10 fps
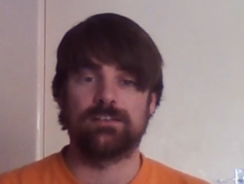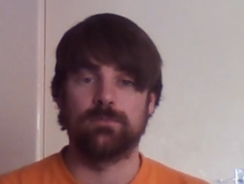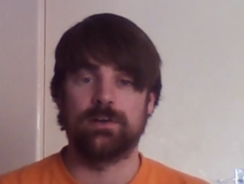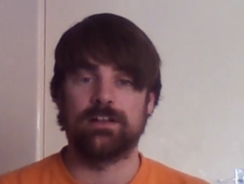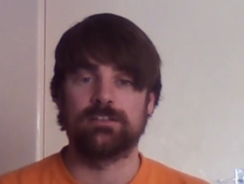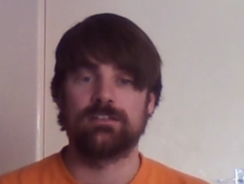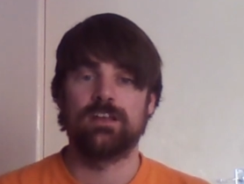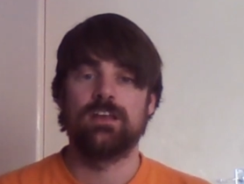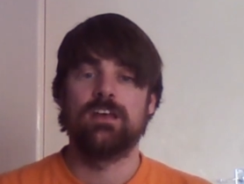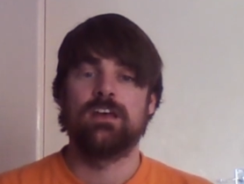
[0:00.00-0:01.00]
someone
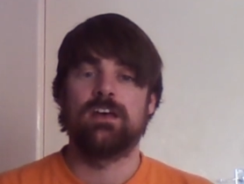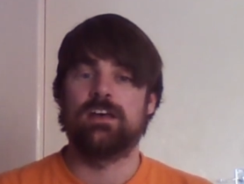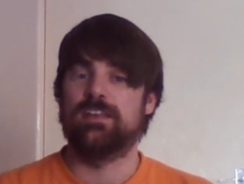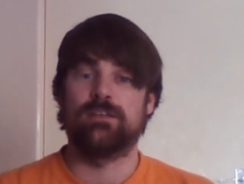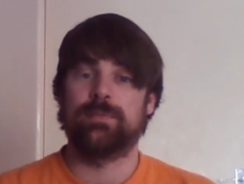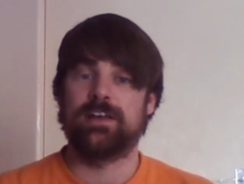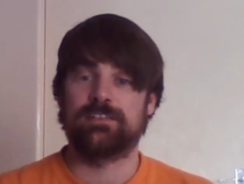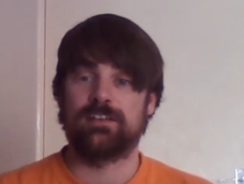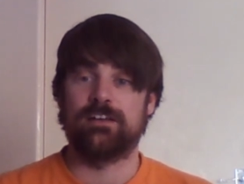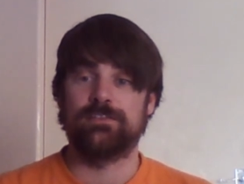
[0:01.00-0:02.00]
else. In the
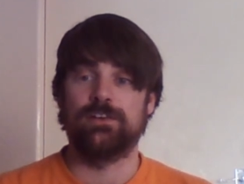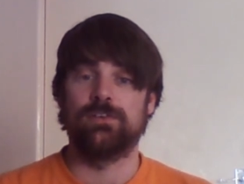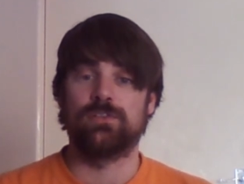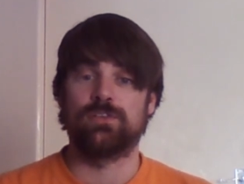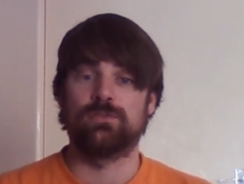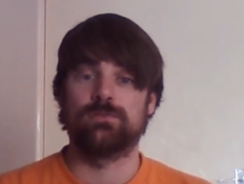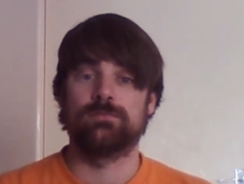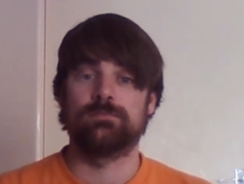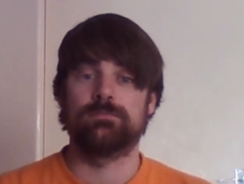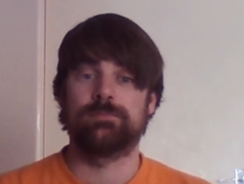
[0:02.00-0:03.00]
past I've used
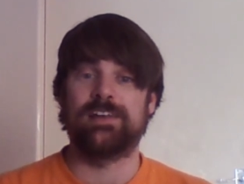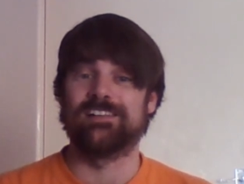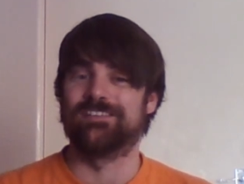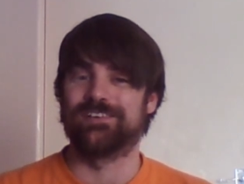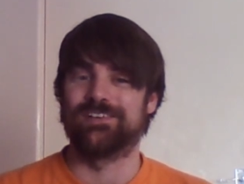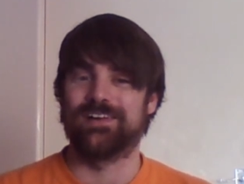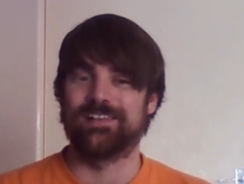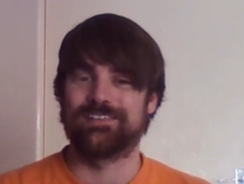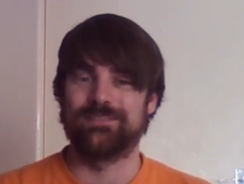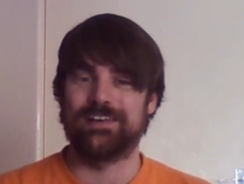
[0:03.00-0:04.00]
Peter
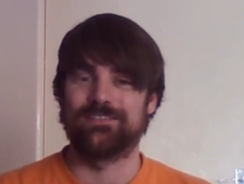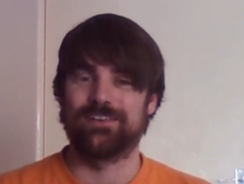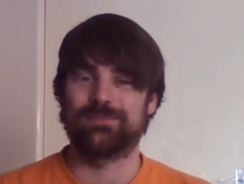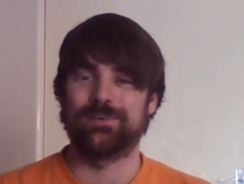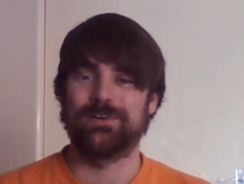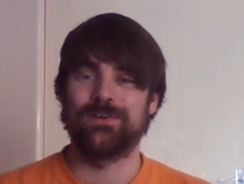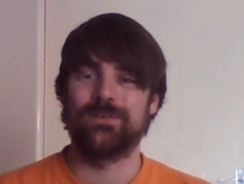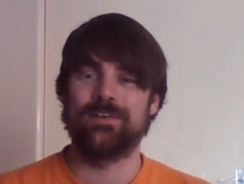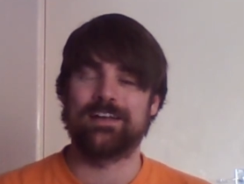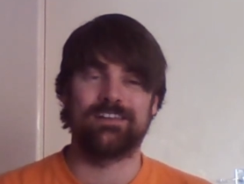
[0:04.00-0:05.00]
Lovenkrands to make Ross
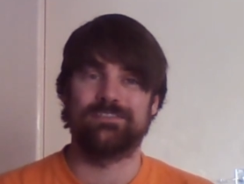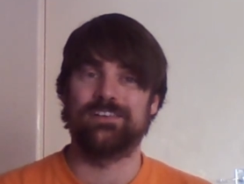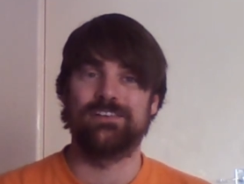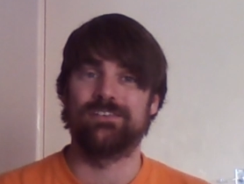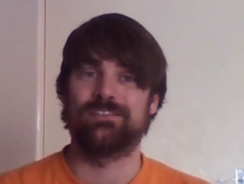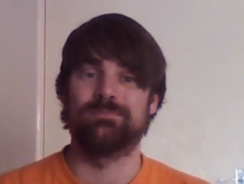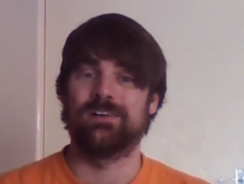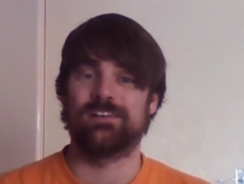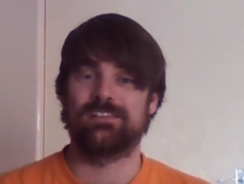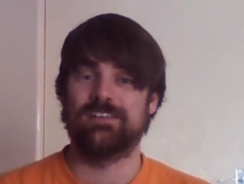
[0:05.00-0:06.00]
McCormack, I've used
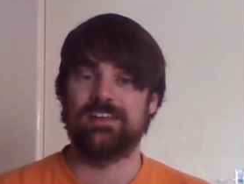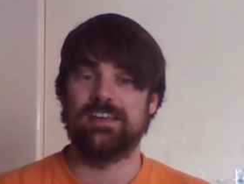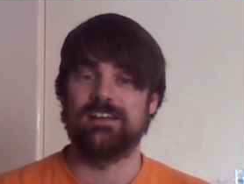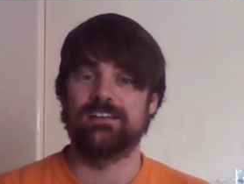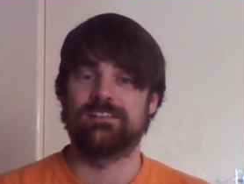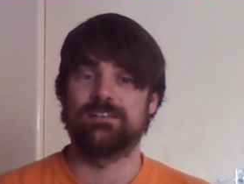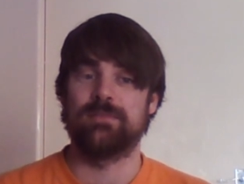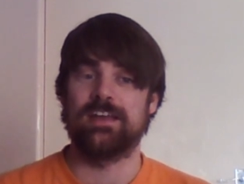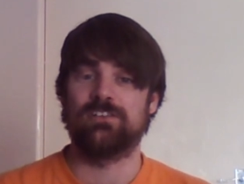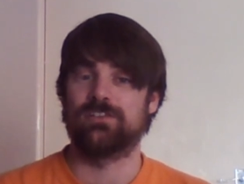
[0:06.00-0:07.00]
Mark Steen to
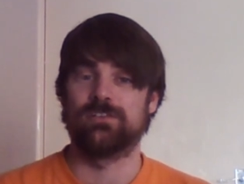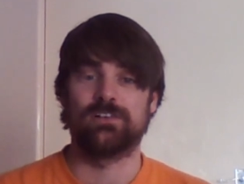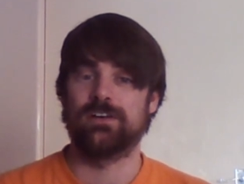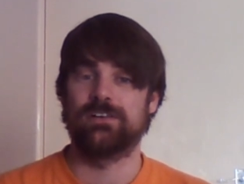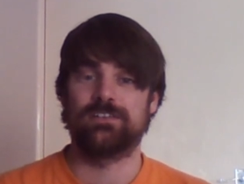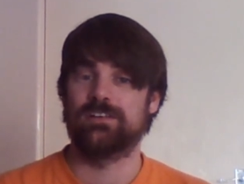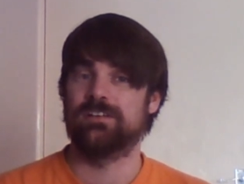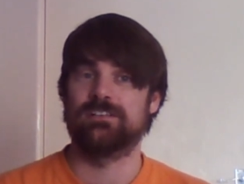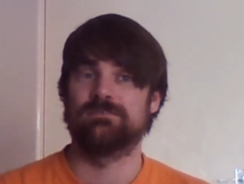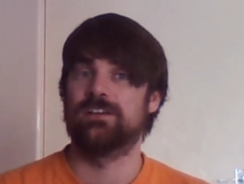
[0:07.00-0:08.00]
make Sean
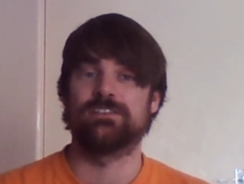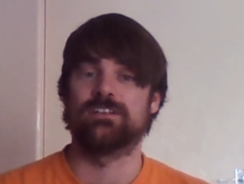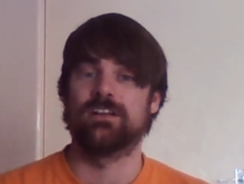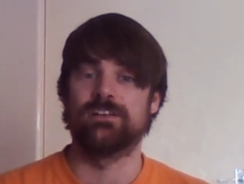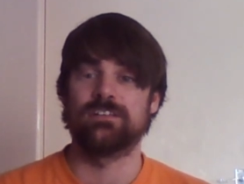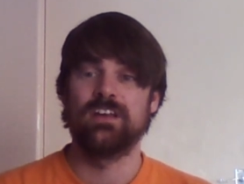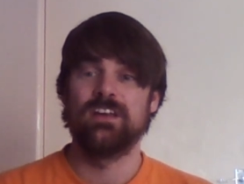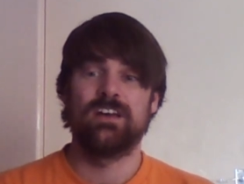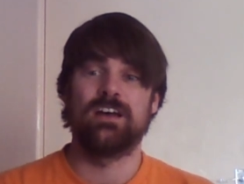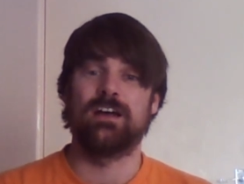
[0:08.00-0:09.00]
Gota, loads and loads.
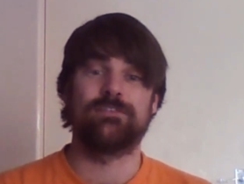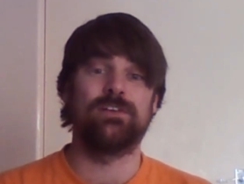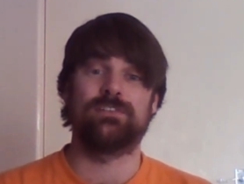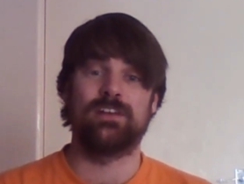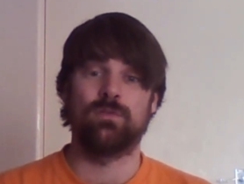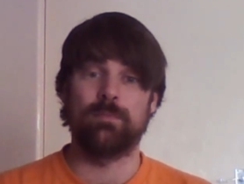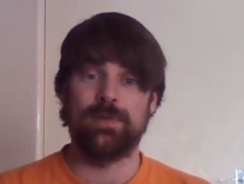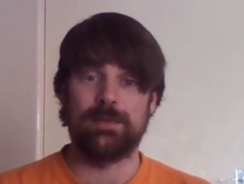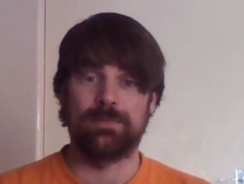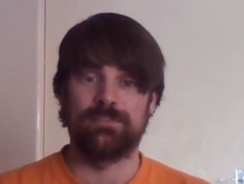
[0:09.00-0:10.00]
I've used it when
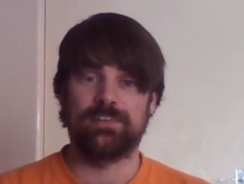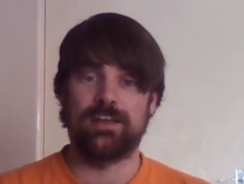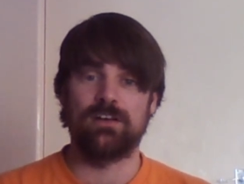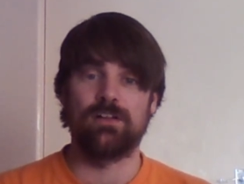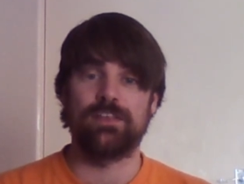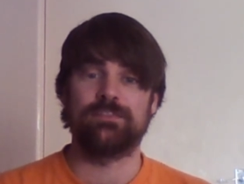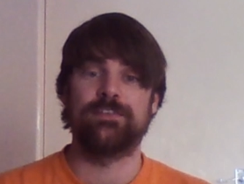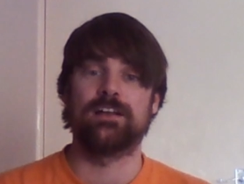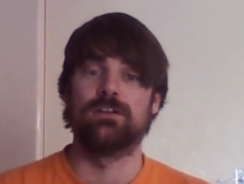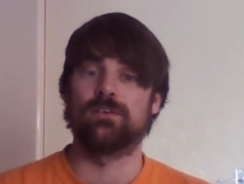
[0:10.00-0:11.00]
people have said, oh, this
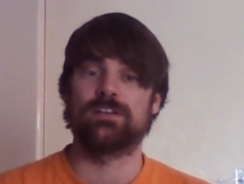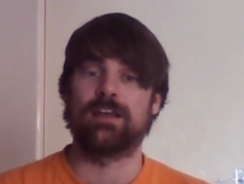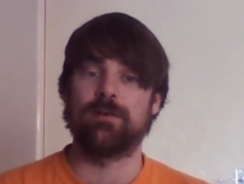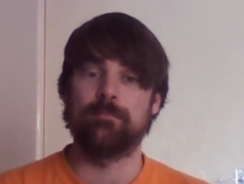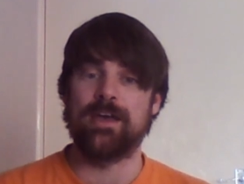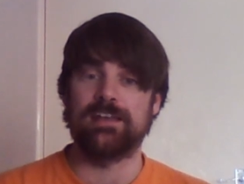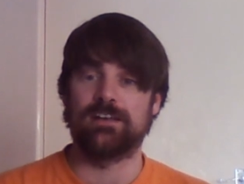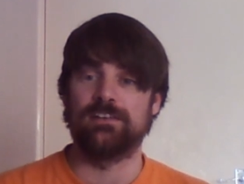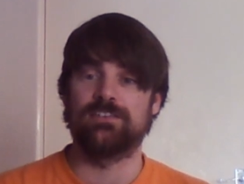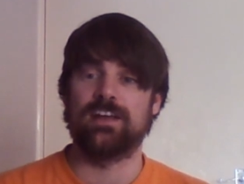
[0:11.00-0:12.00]
figure looks like my mate,
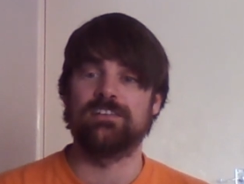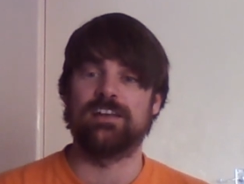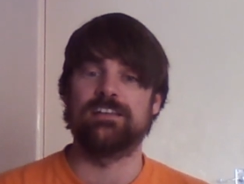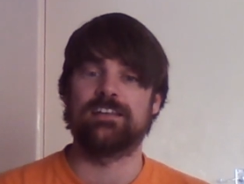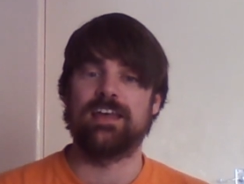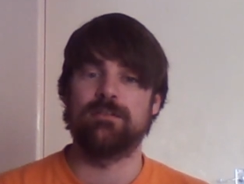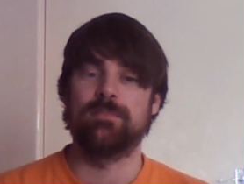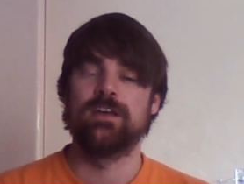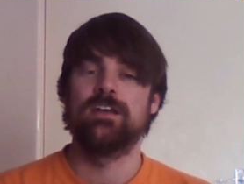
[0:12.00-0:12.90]
can you change it into him?